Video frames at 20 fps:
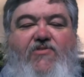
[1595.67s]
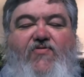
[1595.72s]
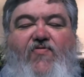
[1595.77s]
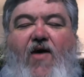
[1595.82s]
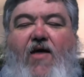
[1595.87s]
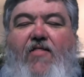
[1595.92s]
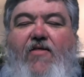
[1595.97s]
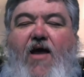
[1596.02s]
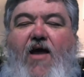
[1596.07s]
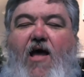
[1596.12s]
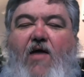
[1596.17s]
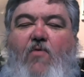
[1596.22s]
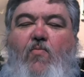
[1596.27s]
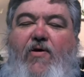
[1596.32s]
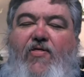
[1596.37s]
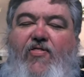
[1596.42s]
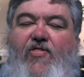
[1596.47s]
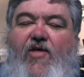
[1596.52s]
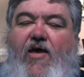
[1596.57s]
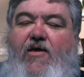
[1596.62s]
Father God, we
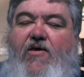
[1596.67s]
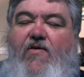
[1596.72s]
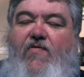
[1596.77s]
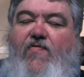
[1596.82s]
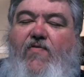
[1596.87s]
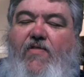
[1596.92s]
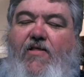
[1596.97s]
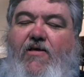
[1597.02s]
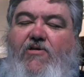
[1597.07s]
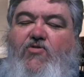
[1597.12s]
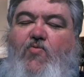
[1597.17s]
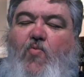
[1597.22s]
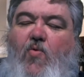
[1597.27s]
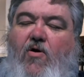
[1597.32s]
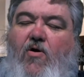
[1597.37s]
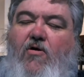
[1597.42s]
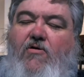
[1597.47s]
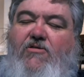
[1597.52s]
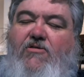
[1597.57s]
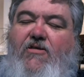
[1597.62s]
thank you for this
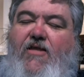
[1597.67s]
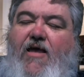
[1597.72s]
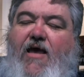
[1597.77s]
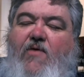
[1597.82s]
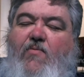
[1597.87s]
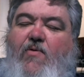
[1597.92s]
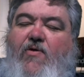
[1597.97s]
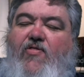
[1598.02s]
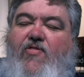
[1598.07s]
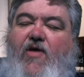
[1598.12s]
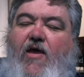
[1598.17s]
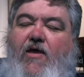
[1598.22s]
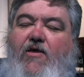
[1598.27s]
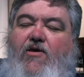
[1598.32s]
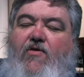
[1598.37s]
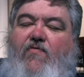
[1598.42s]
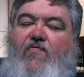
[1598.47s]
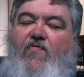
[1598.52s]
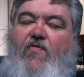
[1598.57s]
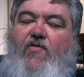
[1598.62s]
word today. We thank
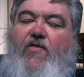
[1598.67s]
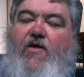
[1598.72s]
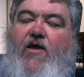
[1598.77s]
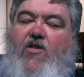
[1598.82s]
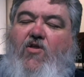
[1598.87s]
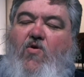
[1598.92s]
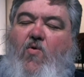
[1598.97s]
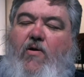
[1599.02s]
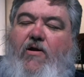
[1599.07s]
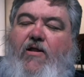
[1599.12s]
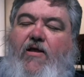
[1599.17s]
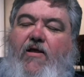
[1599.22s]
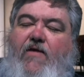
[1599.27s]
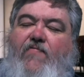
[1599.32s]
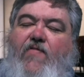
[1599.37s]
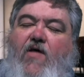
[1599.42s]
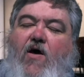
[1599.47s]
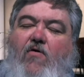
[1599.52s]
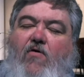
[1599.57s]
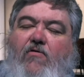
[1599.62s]
you for the anointing
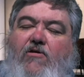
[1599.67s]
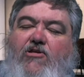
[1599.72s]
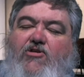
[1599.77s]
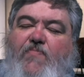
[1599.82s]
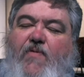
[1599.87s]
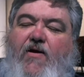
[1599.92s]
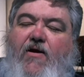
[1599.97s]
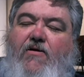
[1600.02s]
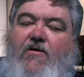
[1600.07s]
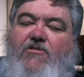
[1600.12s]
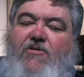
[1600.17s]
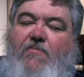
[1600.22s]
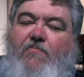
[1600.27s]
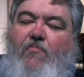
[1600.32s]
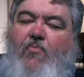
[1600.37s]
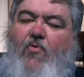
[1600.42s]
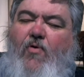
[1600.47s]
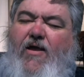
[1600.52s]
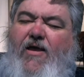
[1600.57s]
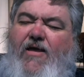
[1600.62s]
of the Holy Spirit to
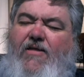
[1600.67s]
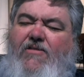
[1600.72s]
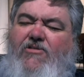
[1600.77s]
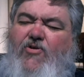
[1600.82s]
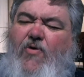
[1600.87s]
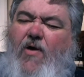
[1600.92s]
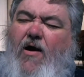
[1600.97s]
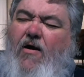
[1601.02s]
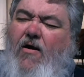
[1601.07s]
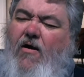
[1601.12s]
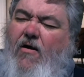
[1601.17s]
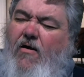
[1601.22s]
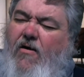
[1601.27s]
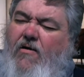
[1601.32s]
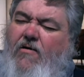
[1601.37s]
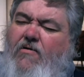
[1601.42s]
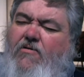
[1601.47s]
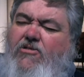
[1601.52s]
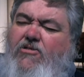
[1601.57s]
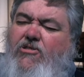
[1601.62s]
bring it to our
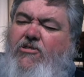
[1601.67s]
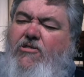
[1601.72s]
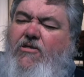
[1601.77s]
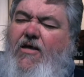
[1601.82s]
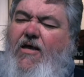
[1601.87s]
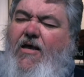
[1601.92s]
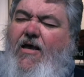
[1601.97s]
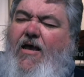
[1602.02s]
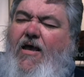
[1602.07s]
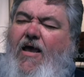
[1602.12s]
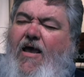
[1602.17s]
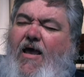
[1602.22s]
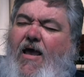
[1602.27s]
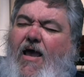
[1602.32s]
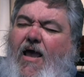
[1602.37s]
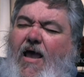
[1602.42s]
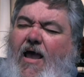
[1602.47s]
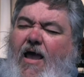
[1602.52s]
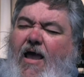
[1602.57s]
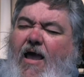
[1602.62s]
hearts.
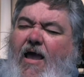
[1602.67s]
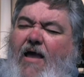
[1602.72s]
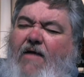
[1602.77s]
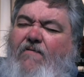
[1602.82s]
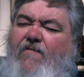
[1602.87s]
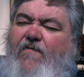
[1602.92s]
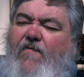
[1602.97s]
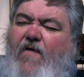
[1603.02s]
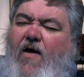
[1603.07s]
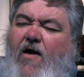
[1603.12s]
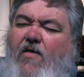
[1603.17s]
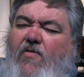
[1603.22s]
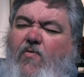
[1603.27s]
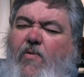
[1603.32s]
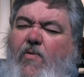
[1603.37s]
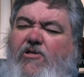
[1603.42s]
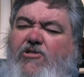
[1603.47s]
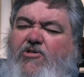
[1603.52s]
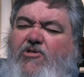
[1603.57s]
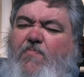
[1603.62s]
And Father,
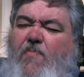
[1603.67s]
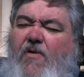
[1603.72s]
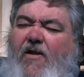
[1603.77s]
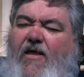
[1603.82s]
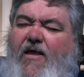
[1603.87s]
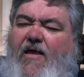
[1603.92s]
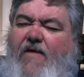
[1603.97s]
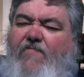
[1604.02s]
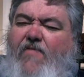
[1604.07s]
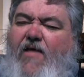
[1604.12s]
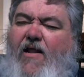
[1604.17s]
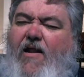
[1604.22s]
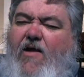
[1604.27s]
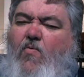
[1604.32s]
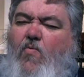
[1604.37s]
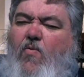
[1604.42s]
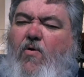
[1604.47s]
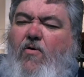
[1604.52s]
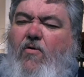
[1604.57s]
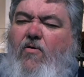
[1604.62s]
we just believe that it
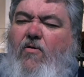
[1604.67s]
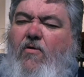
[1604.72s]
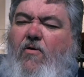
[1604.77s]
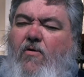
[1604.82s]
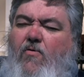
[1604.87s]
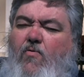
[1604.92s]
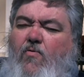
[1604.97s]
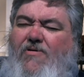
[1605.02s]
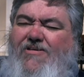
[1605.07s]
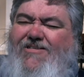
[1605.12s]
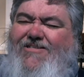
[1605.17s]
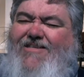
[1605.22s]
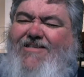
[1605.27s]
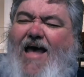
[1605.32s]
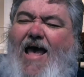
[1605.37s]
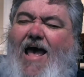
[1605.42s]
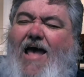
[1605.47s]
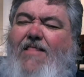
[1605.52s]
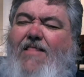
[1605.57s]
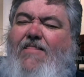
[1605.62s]
will
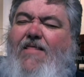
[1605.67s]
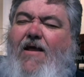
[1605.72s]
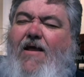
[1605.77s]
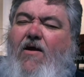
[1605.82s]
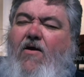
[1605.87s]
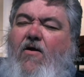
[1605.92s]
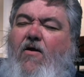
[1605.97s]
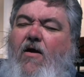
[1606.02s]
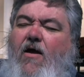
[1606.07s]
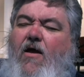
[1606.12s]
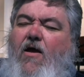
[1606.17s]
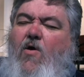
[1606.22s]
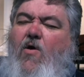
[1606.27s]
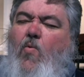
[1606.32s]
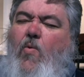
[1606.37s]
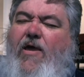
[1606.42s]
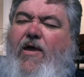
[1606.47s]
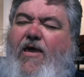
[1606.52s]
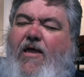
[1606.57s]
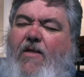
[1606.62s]
reside there.
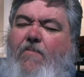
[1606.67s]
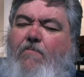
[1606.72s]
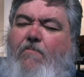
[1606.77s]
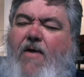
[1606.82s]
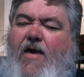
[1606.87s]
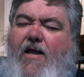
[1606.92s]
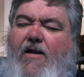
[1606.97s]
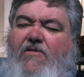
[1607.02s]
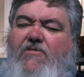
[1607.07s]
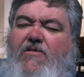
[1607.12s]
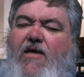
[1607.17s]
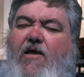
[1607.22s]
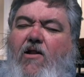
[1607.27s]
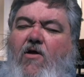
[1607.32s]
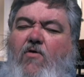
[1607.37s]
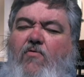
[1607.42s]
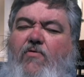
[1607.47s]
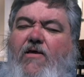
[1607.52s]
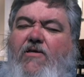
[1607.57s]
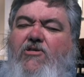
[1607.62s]
We can meditate
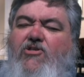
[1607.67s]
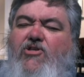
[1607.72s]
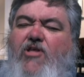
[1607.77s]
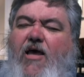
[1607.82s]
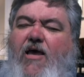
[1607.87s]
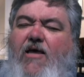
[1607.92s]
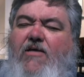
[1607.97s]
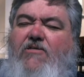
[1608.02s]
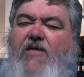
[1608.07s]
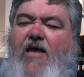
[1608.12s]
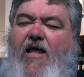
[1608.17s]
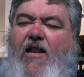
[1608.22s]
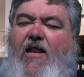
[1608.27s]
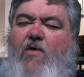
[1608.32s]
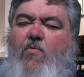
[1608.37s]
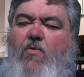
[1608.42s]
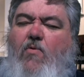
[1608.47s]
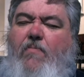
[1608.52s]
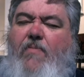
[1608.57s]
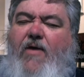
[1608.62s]
on these things and
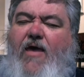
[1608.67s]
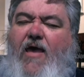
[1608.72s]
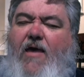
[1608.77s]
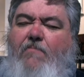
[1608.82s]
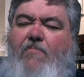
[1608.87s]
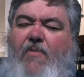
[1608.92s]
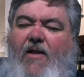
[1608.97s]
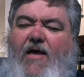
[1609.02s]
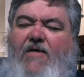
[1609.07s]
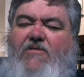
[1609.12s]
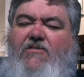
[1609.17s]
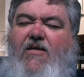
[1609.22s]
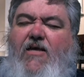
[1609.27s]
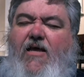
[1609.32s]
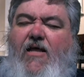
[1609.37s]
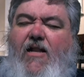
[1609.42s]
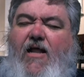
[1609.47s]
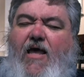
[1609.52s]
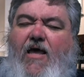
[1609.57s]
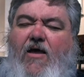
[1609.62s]
it will be a
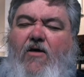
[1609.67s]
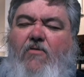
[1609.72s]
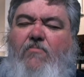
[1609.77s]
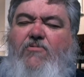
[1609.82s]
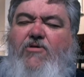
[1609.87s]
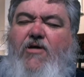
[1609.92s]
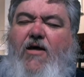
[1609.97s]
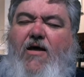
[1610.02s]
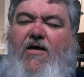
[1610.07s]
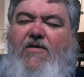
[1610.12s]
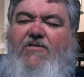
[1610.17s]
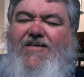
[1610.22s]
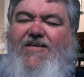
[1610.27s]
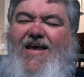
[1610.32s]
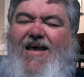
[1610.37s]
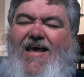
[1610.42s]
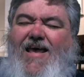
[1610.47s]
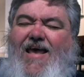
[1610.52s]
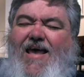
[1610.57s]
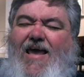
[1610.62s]
blessing and a help to us
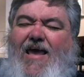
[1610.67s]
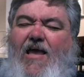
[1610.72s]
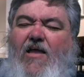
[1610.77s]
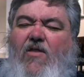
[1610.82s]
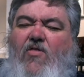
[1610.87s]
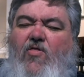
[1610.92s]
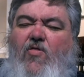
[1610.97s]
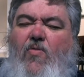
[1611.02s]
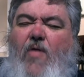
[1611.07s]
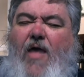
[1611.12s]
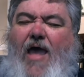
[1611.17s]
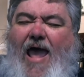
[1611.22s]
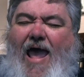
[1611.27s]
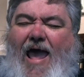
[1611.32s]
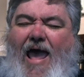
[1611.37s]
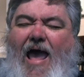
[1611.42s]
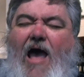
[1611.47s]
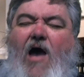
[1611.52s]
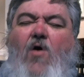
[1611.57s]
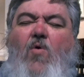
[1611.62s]
in
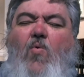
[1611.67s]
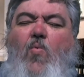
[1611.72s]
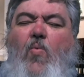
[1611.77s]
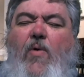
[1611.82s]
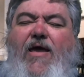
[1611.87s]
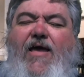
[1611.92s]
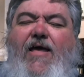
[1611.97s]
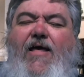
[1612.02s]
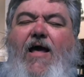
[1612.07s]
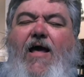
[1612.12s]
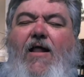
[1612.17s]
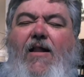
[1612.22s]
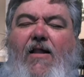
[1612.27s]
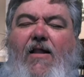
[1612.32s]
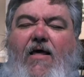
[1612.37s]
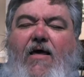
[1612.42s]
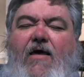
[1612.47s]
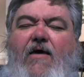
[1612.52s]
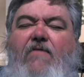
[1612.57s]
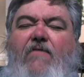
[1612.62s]
how we
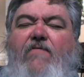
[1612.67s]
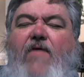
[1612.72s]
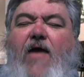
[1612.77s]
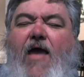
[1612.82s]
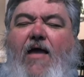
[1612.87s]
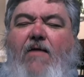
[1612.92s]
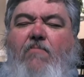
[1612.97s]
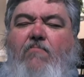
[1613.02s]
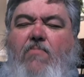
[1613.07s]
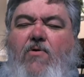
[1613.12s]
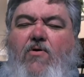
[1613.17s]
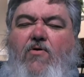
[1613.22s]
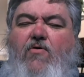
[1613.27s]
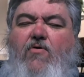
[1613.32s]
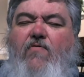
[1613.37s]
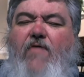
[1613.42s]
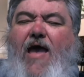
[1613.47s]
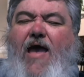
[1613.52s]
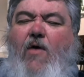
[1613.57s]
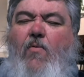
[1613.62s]
live and
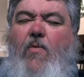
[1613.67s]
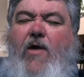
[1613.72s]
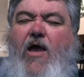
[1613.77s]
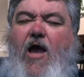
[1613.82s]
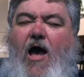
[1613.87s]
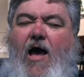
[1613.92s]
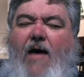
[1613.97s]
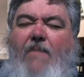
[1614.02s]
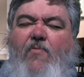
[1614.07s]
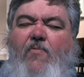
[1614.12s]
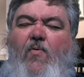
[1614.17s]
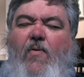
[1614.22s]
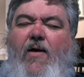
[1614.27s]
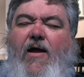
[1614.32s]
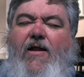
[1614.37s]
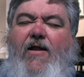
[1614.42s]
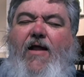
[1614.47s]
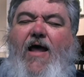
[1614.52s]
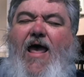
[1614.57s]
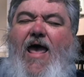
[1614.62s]
move, how we
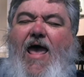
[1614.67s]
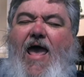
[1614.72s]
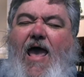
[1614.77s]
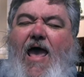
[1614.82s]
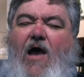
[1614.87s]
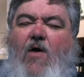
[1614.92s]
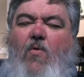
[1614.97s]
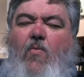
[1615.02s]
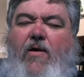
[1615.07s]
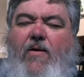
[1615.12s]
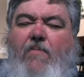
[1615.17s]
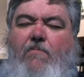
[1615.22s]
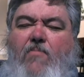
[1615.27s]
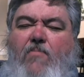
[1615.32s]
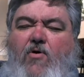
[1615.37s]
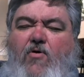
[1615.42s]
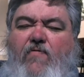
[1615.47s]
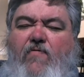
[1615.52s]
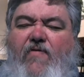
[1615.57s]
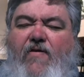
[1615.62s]
operate, how we
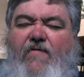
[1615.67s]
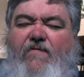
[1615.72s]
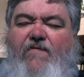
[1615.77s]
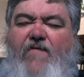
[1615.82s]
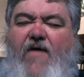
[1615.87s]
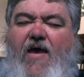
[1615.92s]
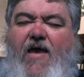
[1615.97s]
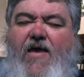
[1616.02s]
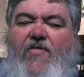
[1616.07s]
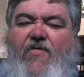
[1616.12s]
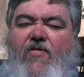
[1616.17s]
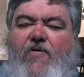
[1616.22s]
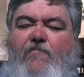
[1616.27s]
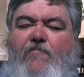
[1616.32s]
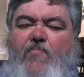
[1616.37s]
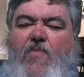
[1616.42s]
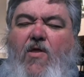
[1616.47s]
move in faith.